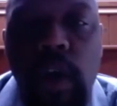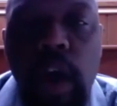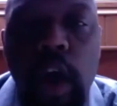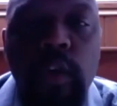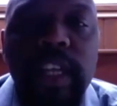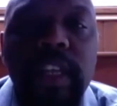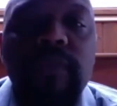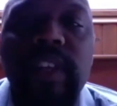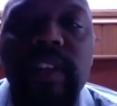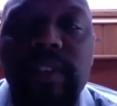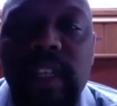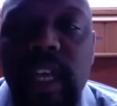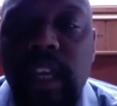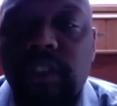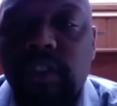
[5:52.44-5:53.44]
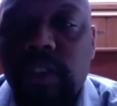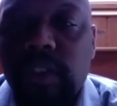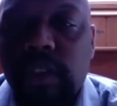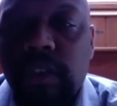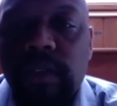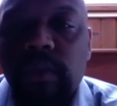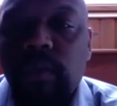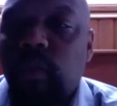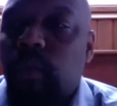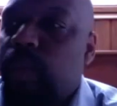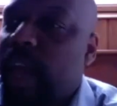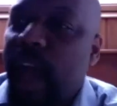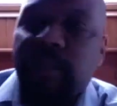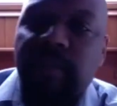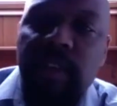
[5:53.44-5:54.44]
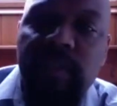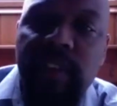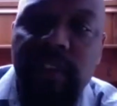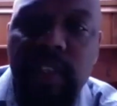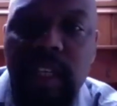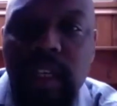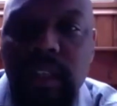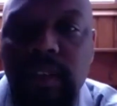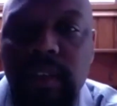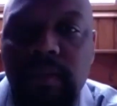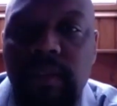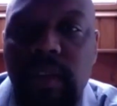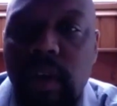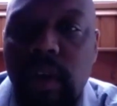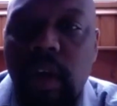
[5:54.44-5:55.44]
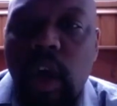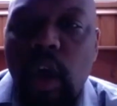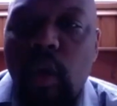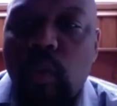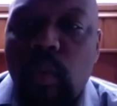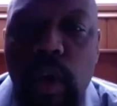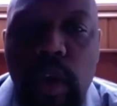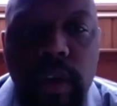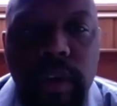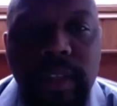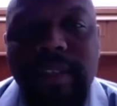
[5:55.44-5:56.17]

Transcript: own investigation. We have investigative work,